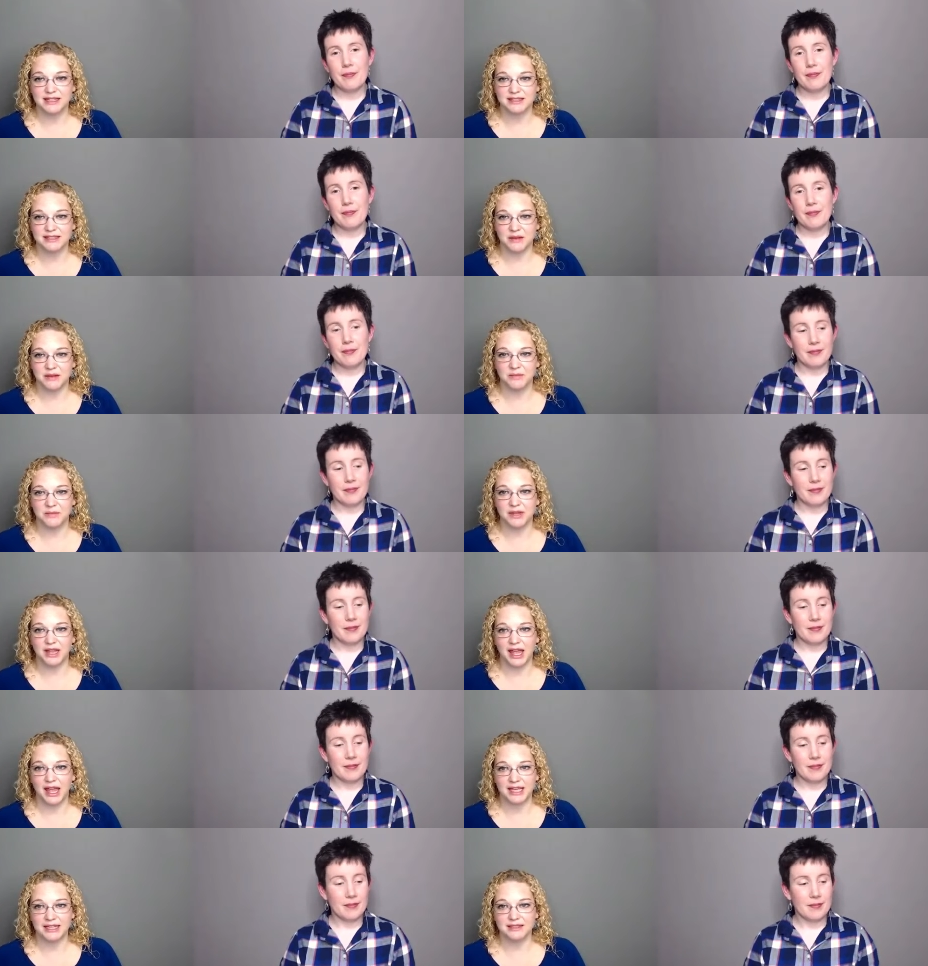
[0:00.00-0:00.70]
Speaker 1: in
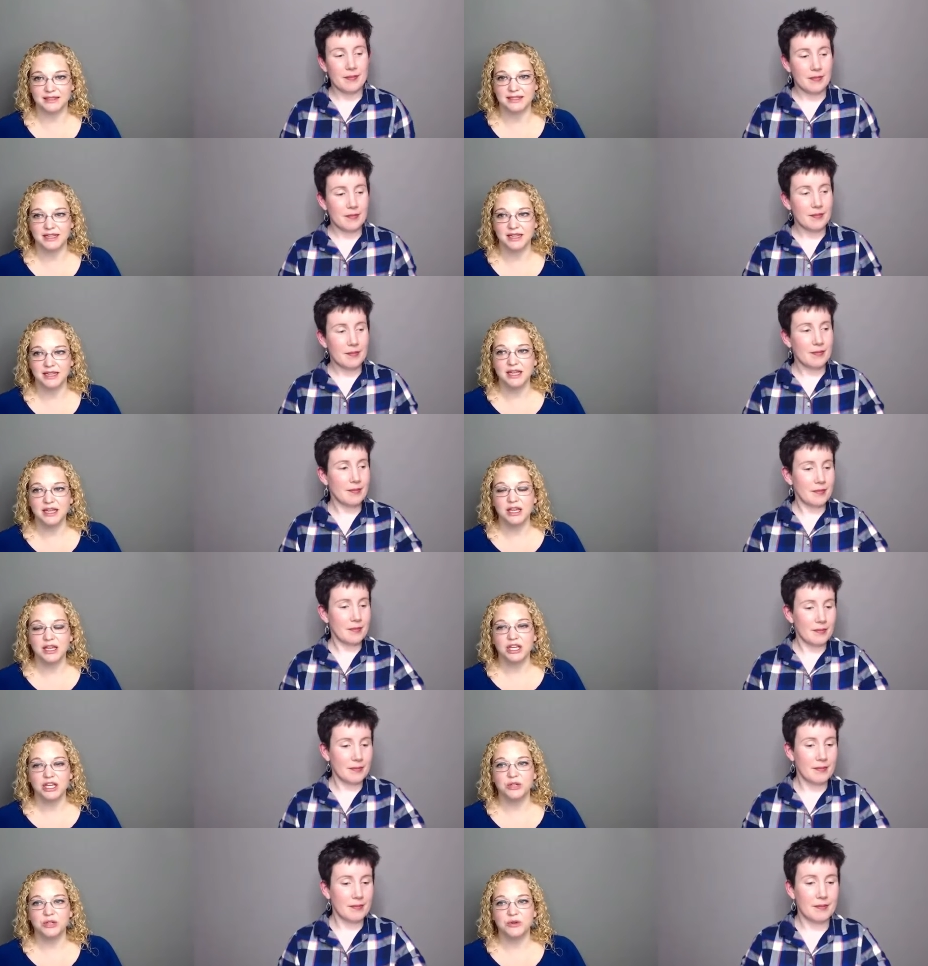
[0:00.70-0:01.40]
place,
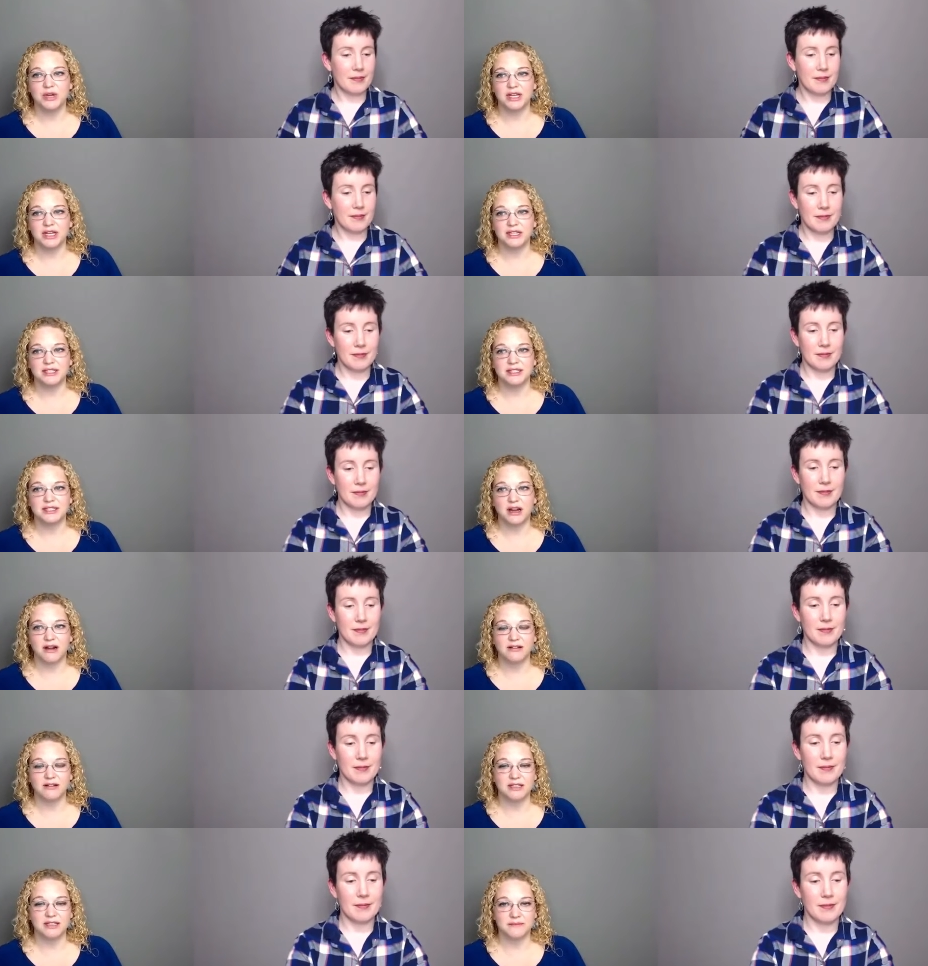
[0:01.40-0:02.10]
you can
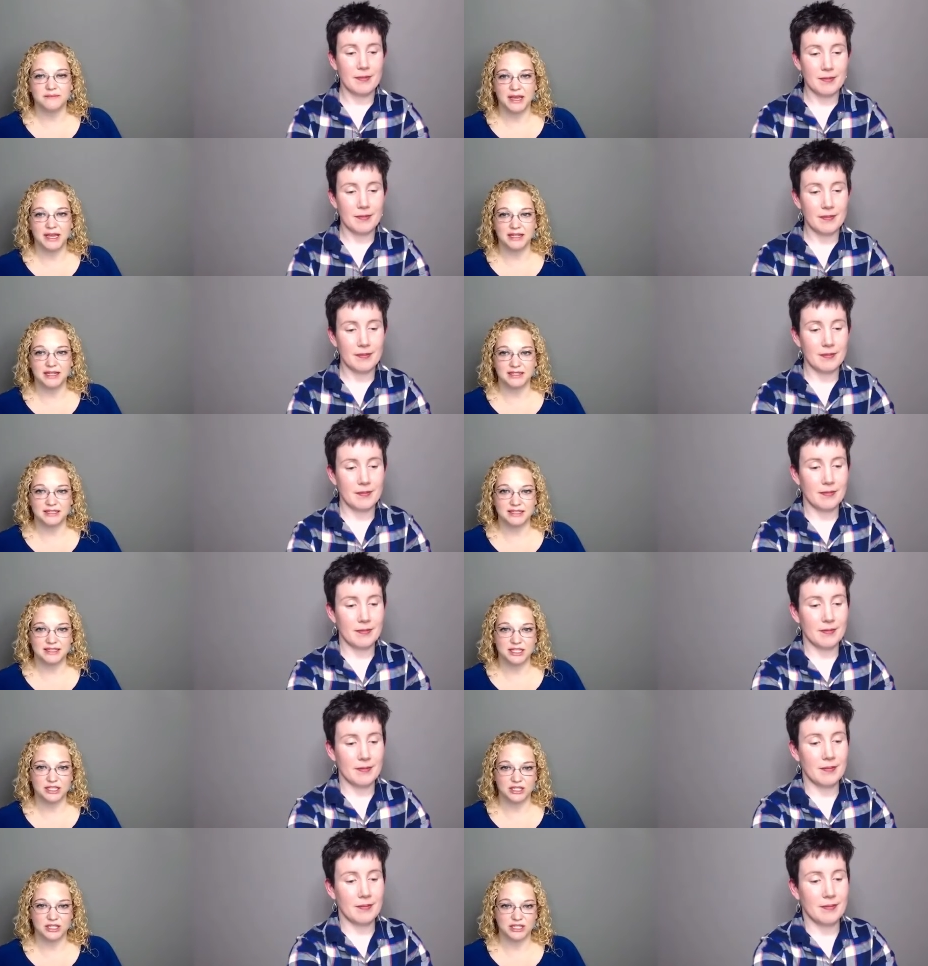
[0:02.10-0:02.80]
start to make
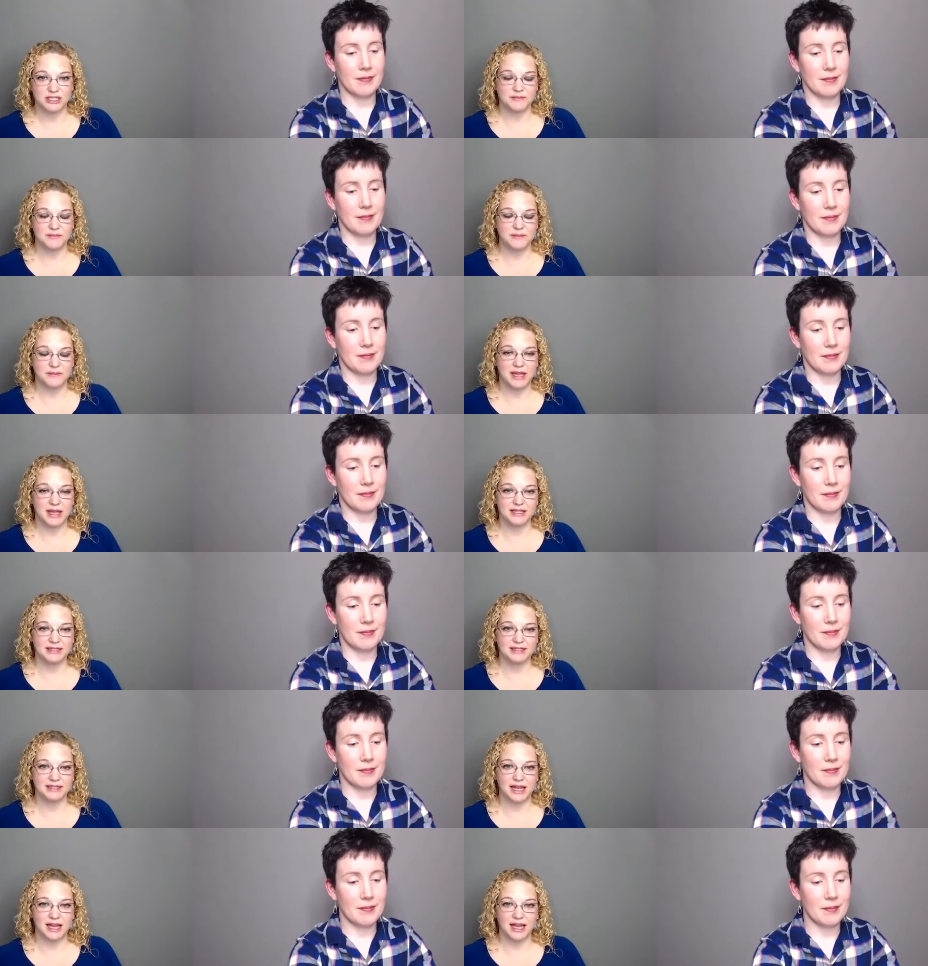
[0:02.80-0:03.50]
decisions
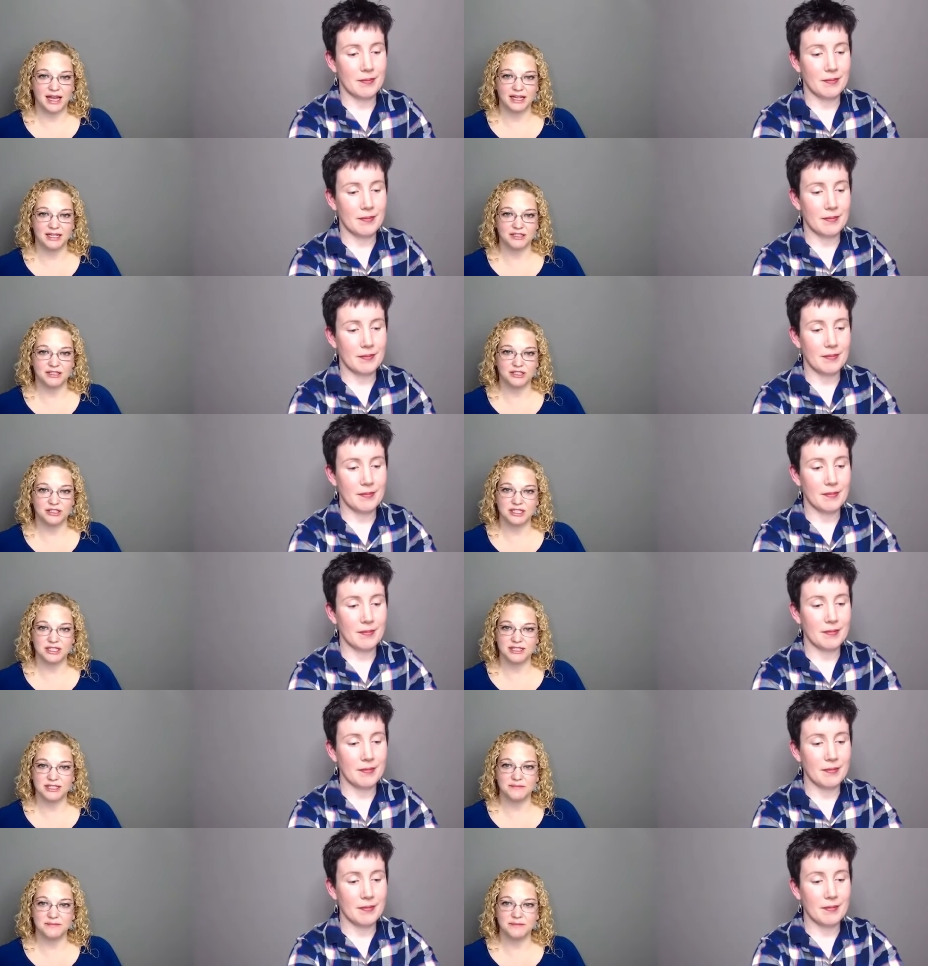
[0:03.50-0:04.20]
based on
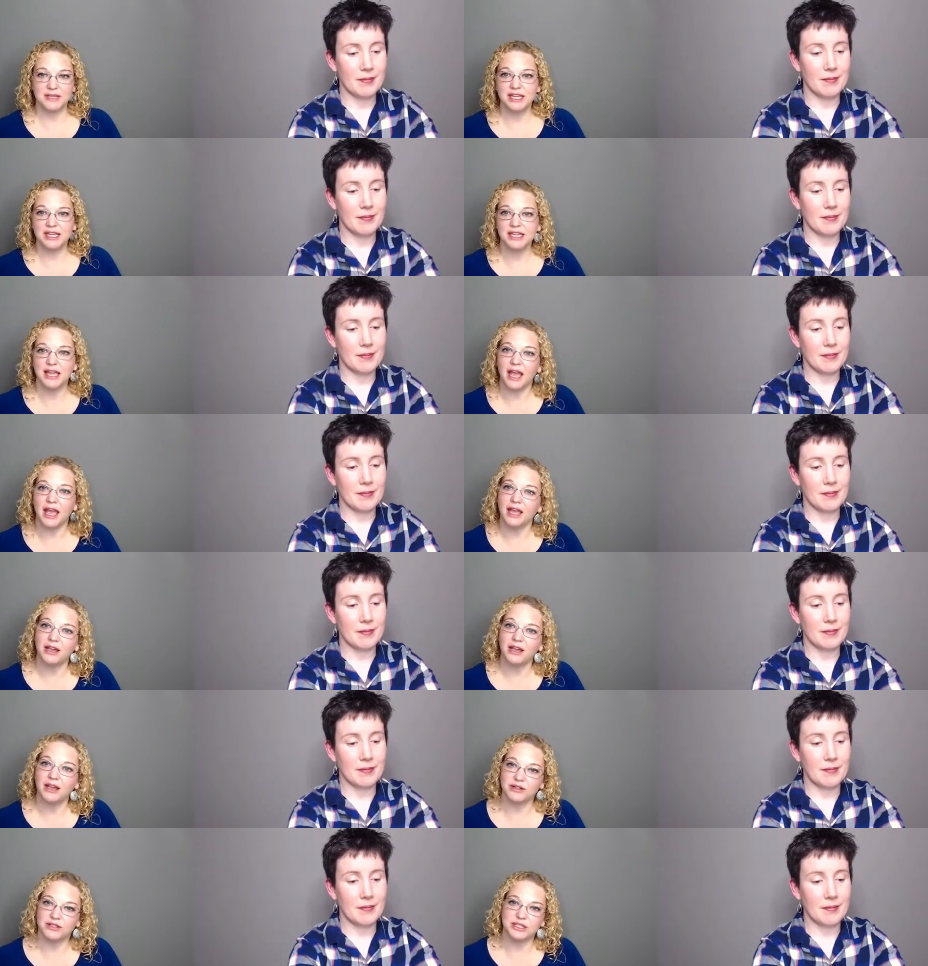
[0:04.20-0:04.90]
just some key
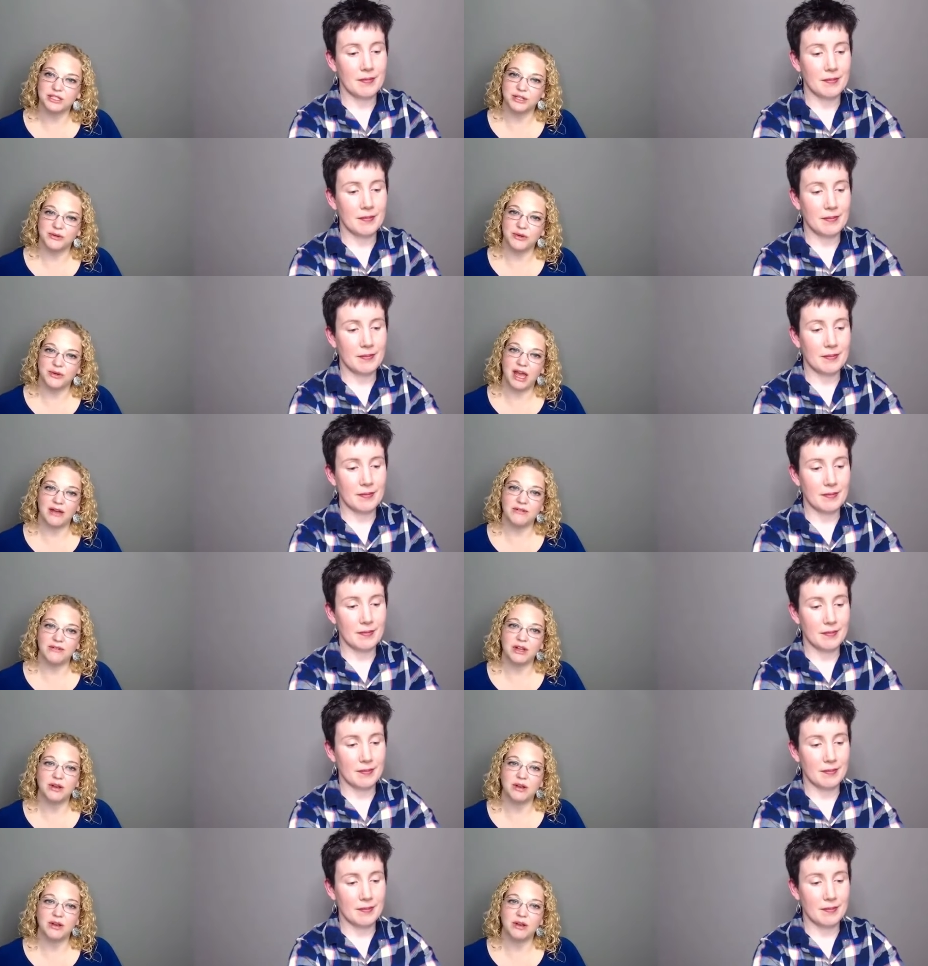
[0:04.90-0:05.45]
anchors that you have.